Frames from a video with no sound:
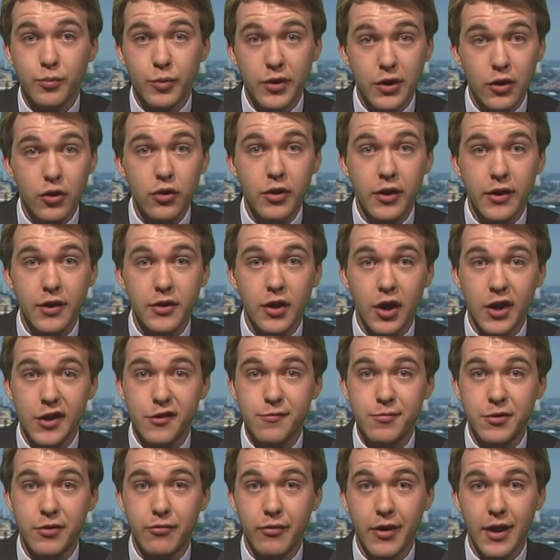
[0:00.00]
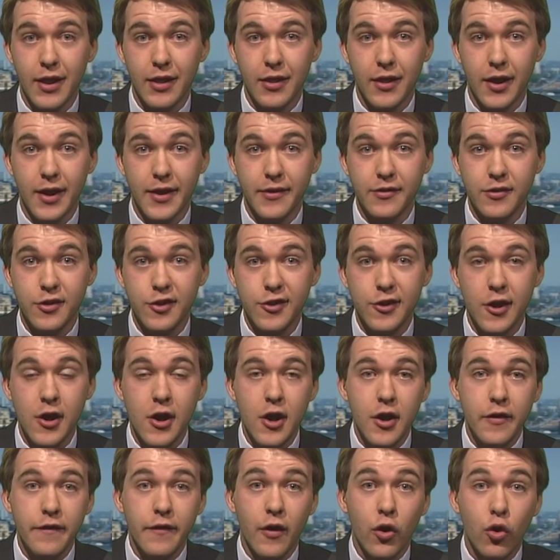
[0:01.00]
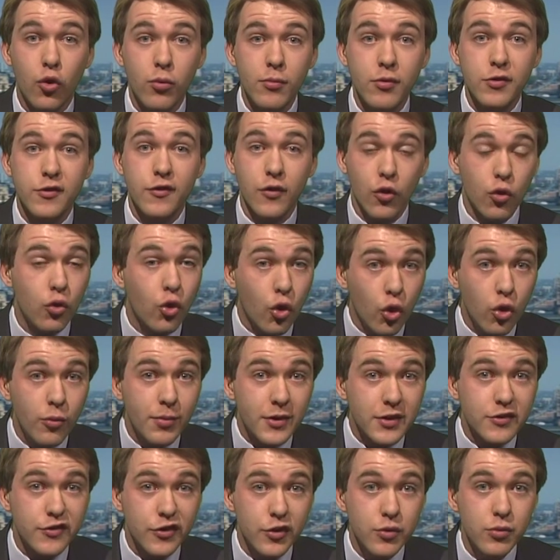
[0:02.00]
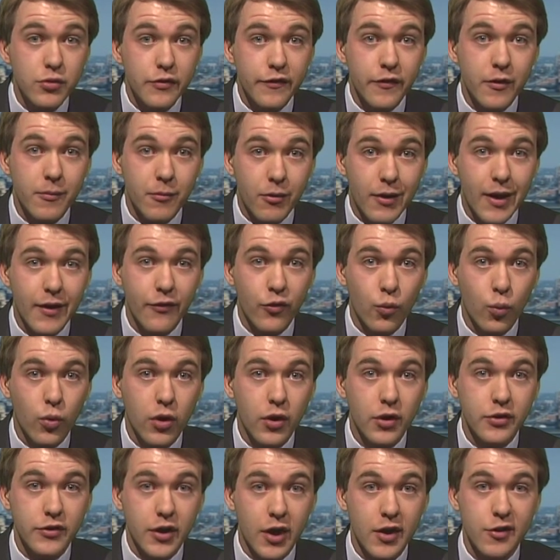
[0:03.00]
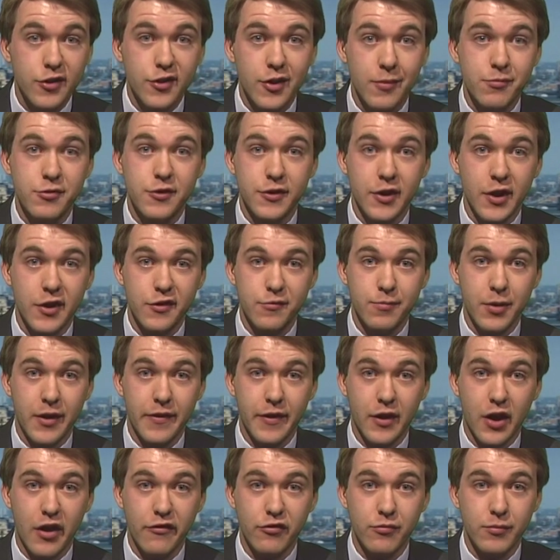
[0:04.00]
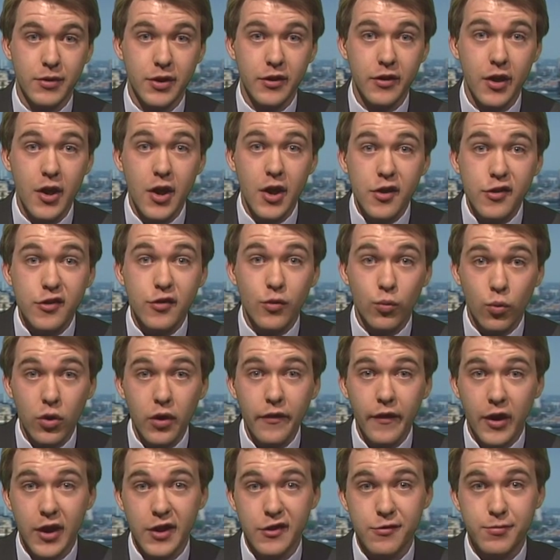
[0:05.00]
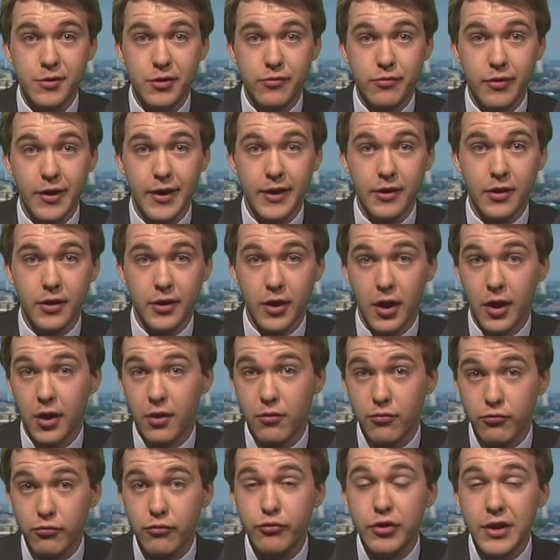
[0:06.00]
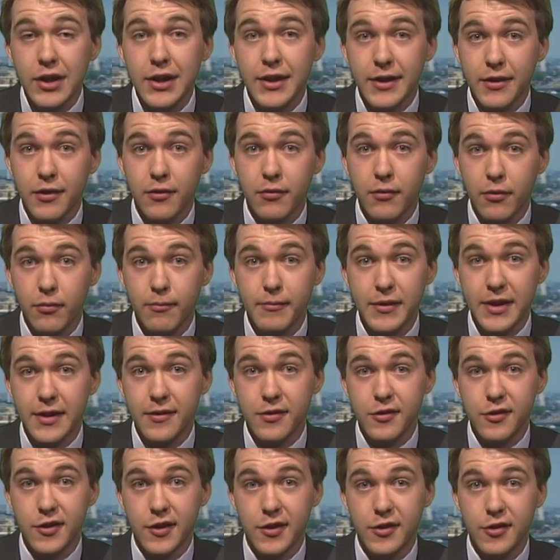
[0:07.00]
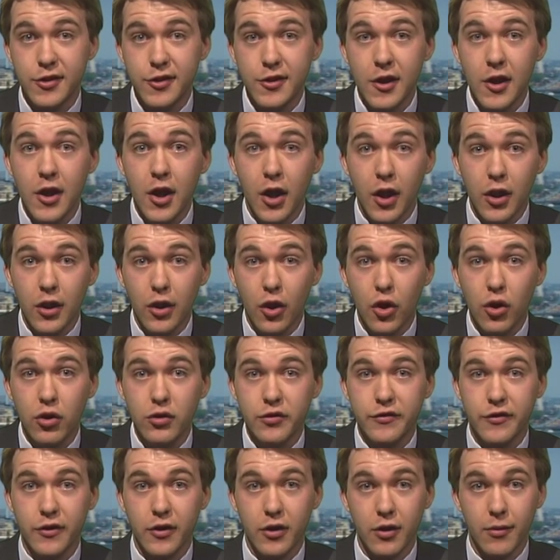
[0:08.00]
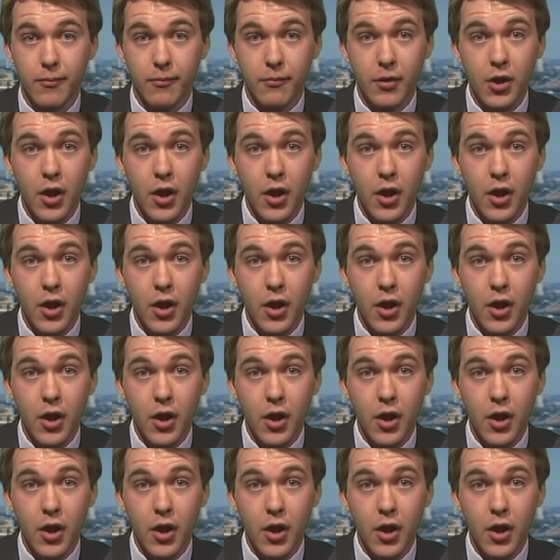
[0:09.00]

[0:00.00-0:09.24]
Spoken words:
we look at high-speed rail lines, almost all but 2 of them around the world are subsidised by the government. So what high-speed rail really means is a long-term,